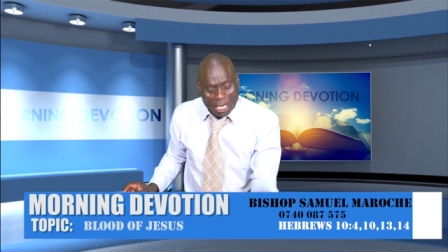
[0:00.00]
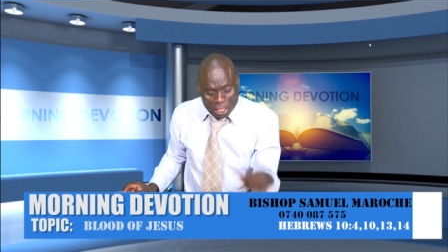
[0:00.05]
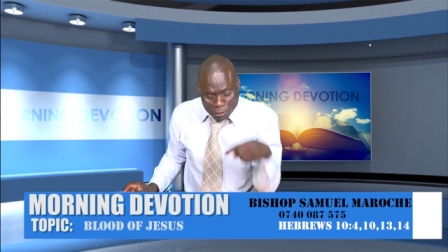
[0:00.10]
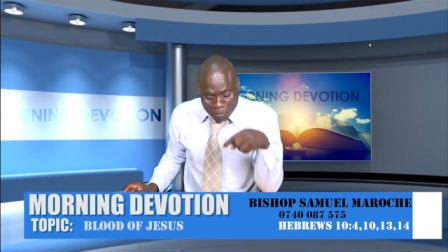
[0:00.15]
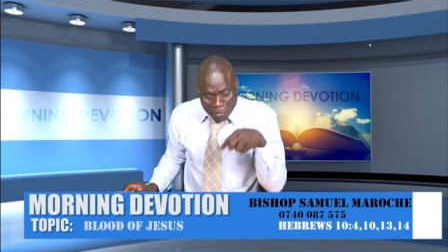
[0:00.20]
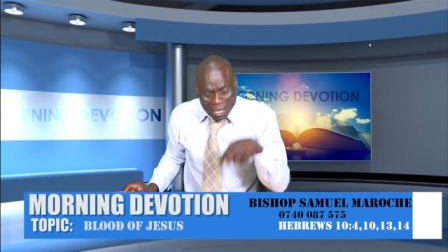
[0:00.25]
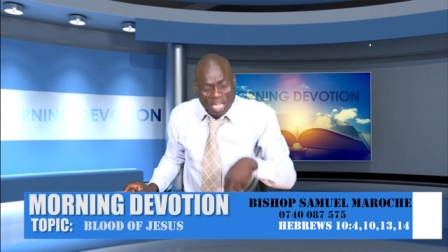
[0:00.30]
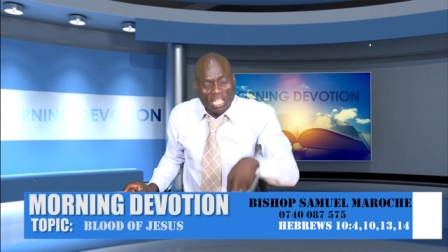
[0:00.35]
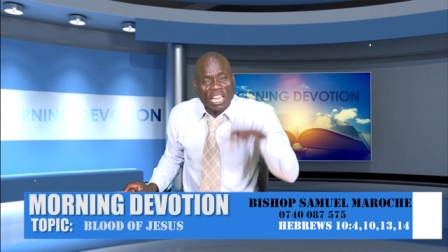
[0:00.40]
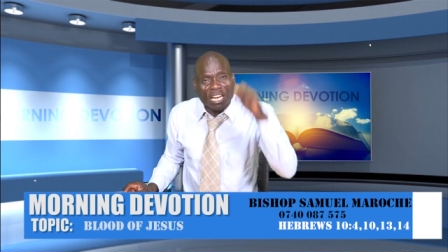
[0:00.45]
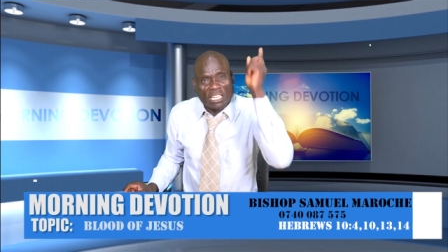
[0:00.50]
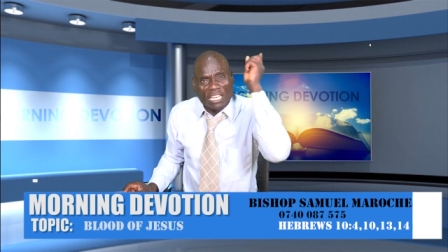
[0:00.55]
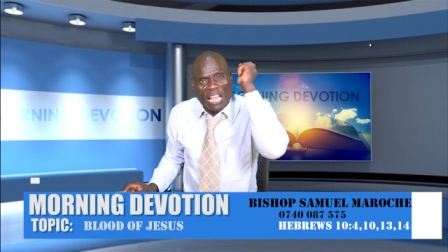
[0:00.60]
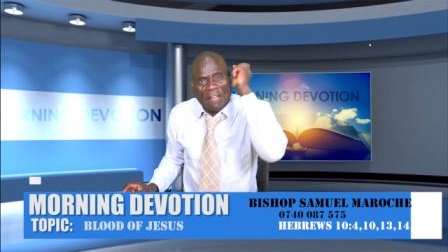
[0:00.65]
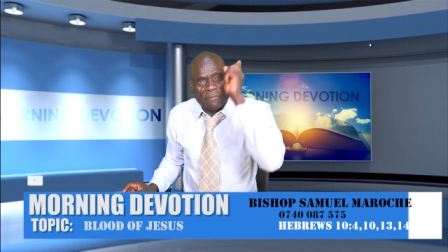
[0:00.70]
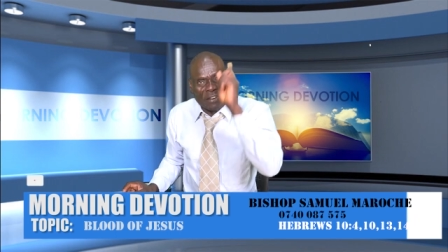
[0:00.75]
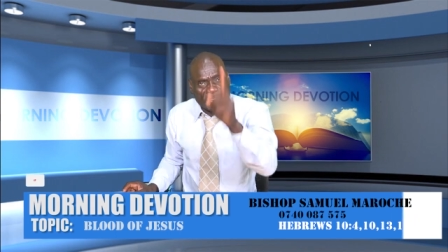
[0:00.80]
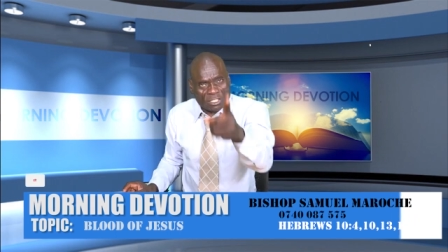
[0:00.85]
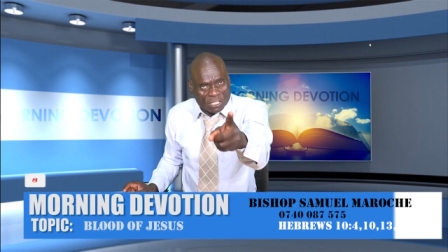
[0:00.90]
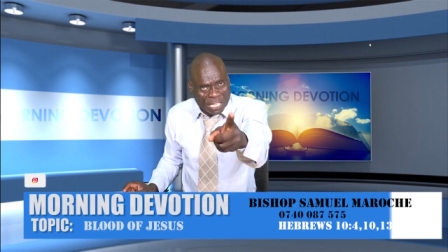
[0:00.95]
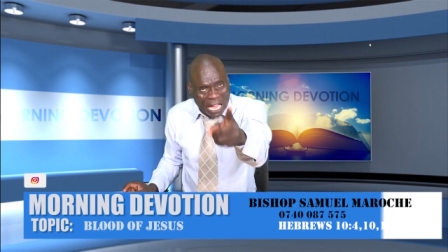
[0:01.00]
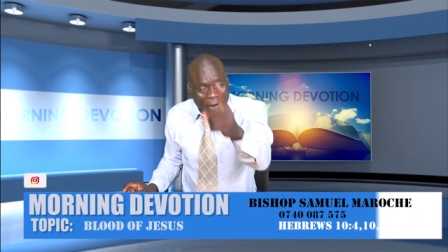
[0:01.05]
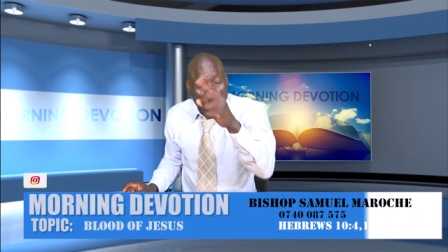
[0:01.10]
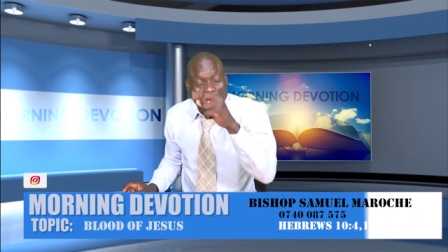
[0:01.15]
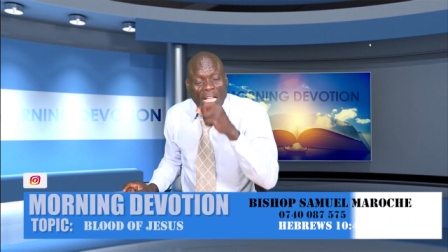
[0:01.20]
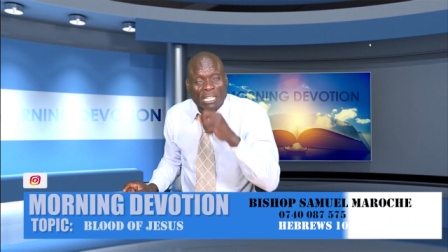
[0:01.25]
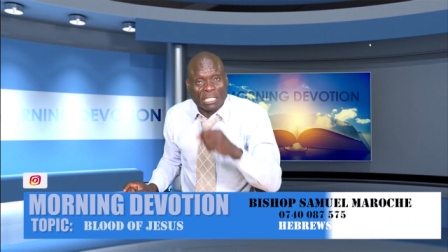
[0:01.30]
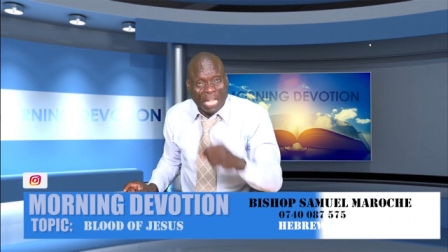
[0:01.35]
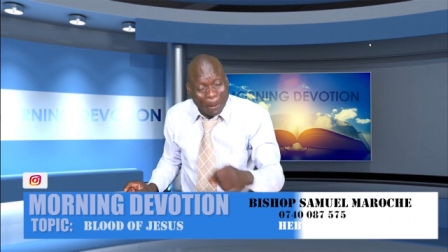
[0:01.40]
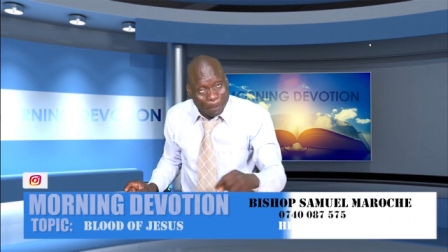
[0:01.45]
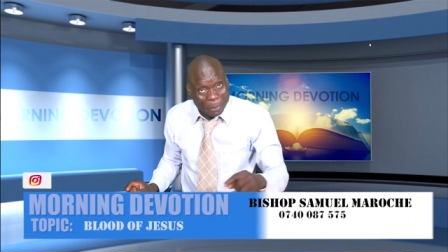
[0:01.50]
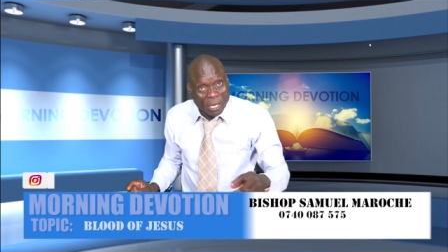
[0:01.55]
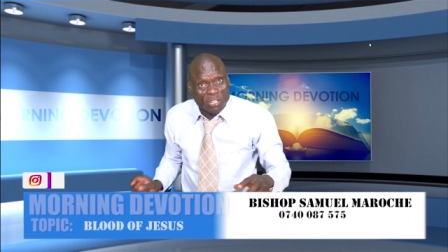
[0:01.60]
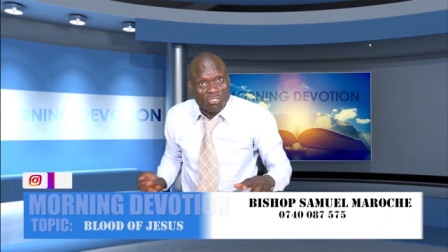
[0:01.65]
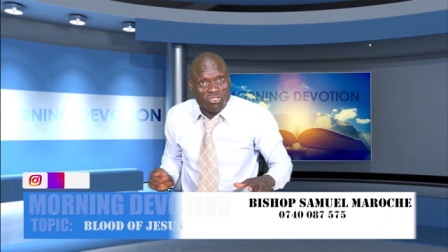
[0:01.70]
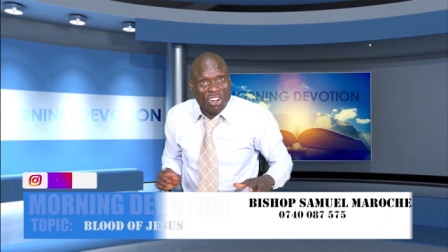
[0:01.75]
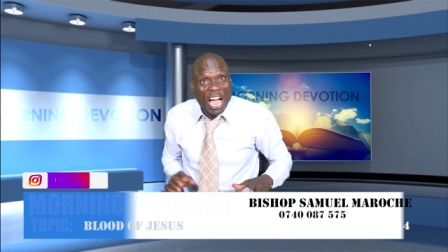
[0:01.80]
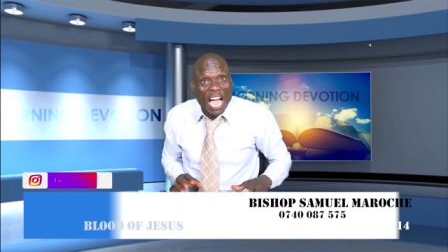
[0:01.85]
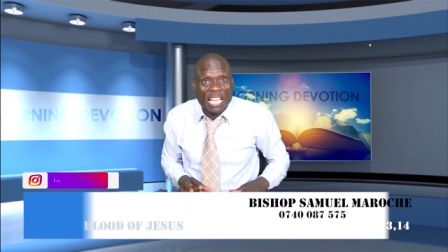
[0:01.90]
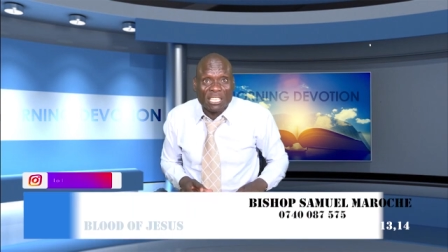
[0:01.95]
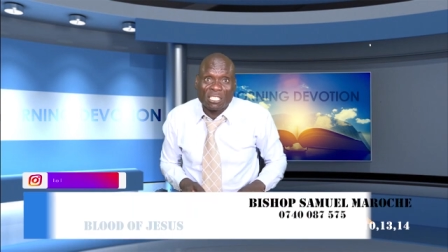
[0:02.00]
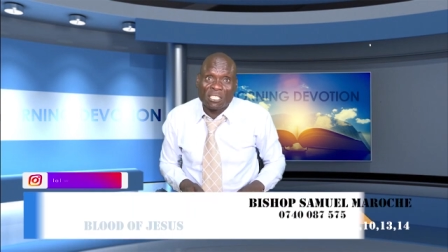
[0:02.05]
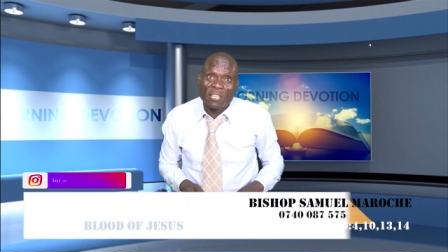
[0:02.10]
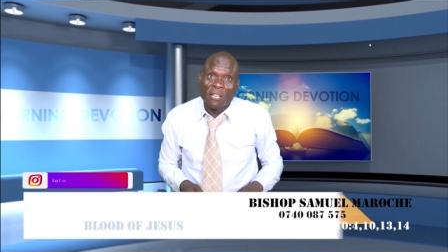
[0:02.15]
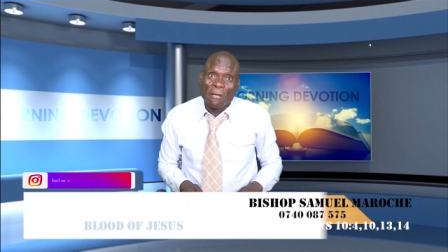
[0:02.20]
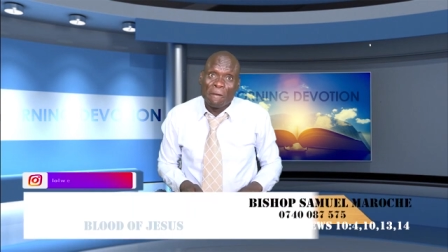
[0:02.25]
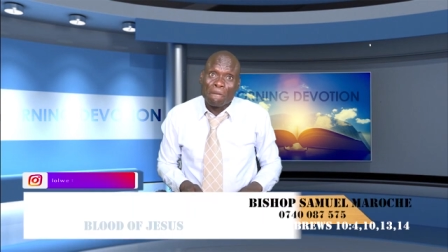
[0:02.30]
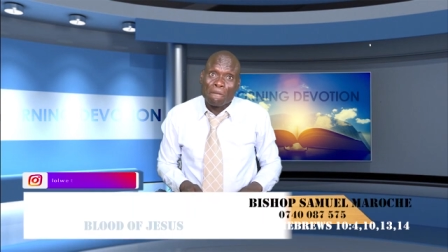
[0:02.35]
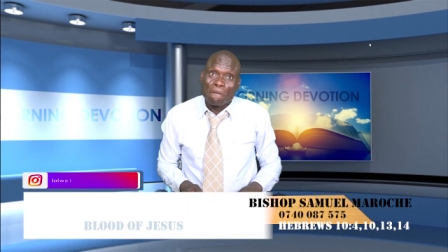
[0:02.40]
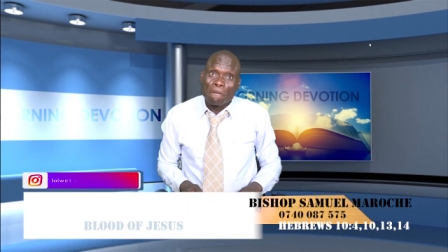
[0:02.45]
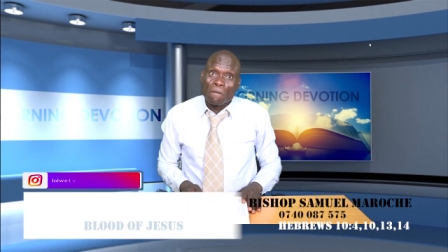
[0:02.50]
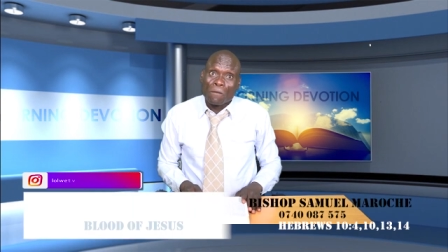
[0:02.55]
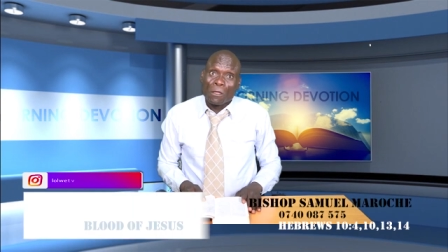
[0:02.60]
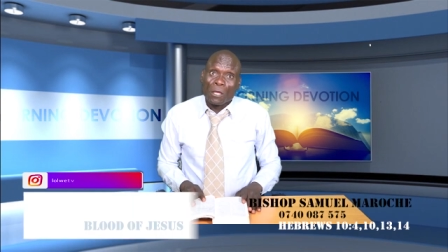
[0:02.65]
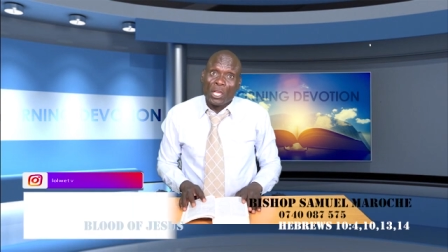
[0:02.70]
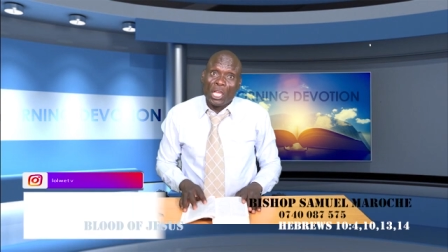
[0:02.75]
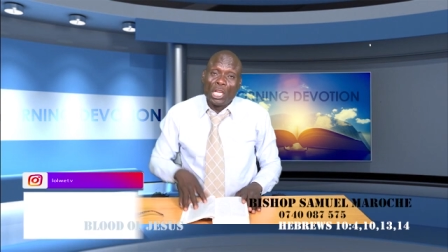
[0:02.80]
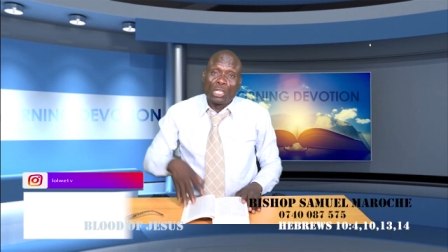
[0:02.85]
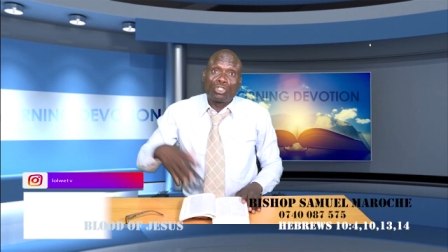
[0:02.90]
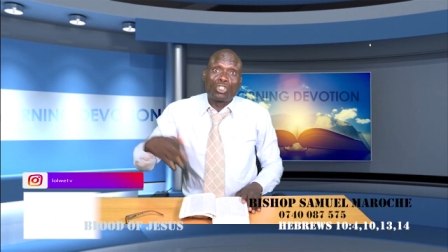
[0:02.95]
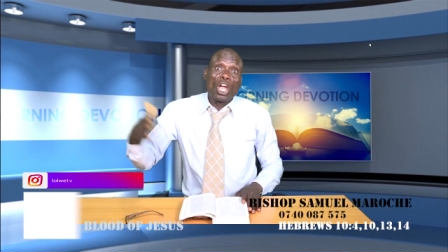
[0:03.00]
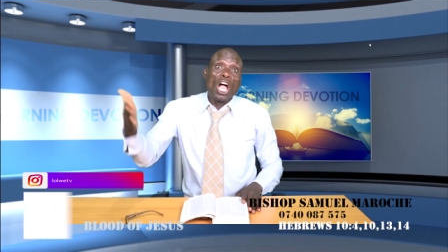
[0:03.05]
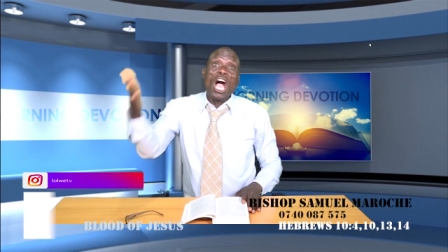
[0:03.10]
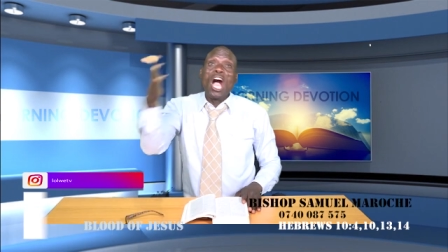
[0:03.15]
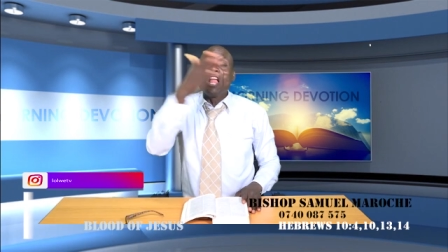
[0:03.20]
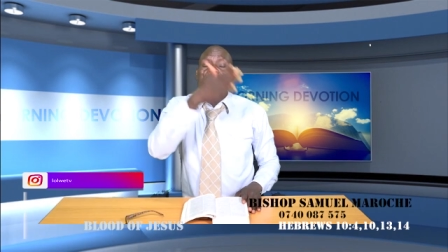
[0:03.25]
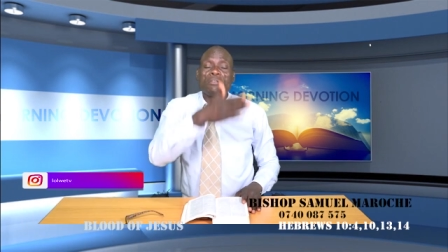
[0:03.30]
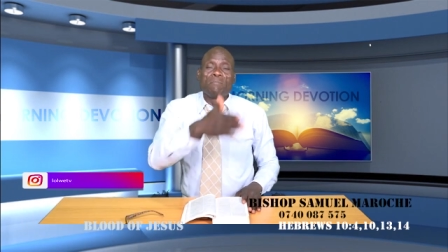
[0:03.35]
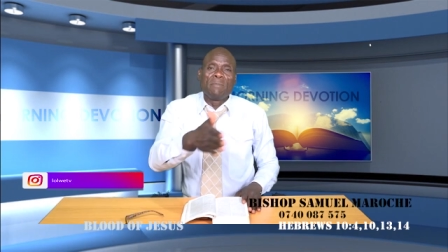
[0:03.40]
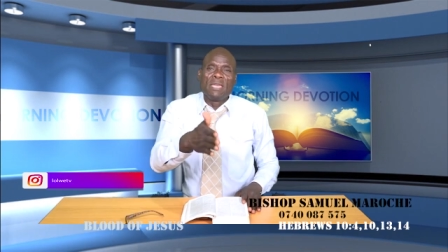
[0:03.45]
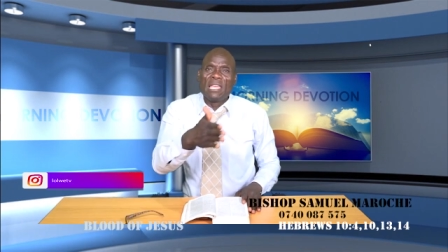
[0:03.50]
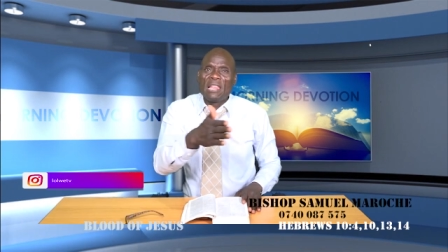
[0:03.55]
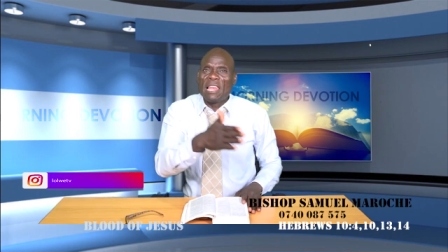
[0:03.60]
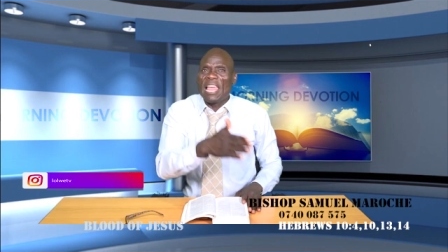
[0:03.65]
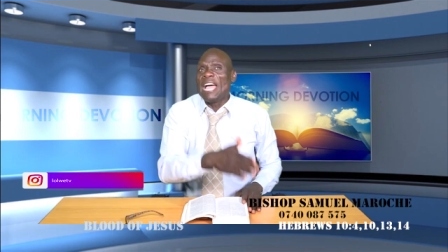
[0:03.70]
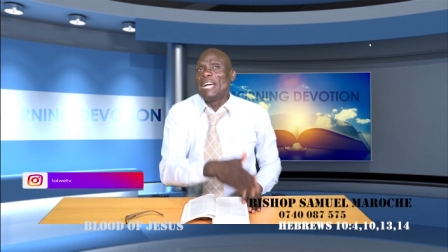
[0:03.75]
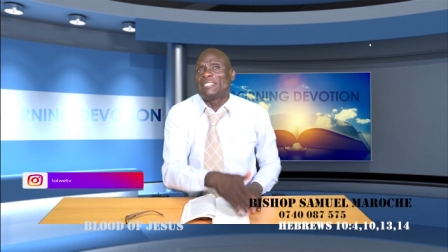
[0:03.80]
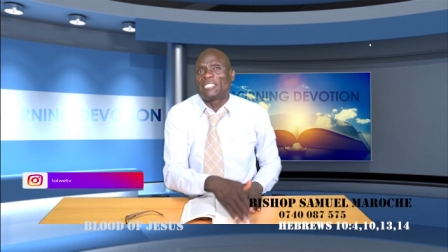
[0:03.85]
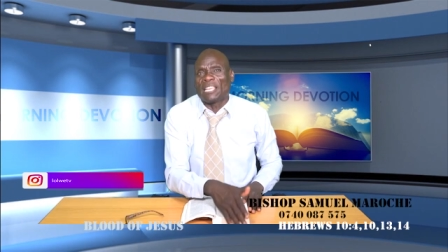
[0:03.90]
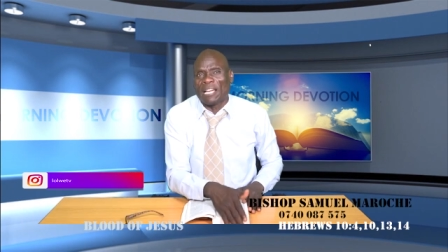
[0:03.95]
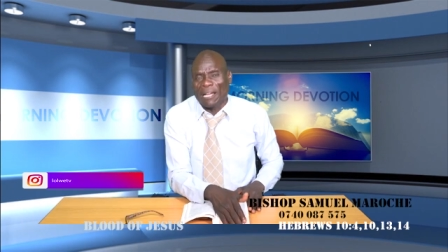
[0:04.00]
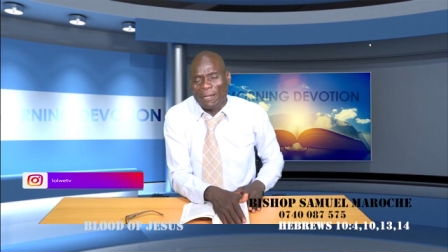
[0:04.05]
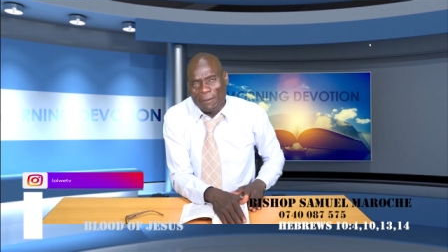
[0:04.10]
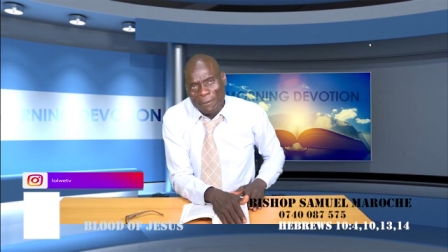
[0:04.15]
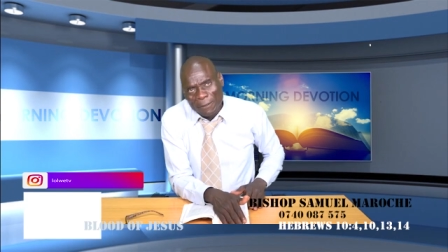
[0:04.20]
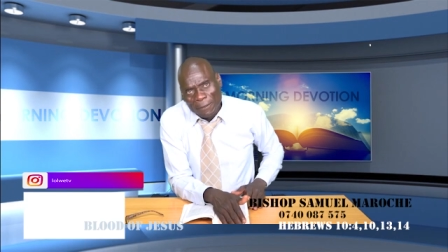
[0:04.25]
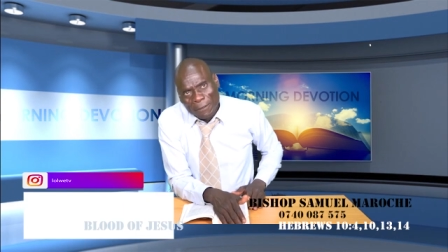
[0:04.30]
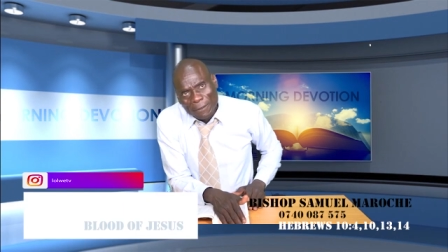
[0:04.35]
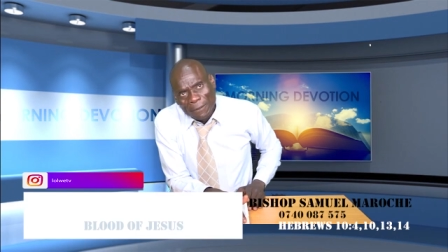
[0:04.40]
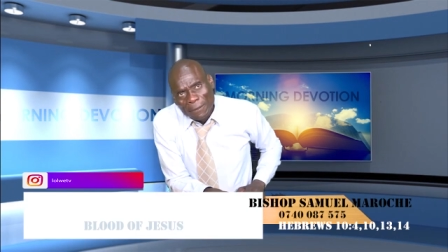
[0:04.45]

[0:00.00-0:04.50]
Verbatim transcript: And immediately after accepting Christ, he told me later,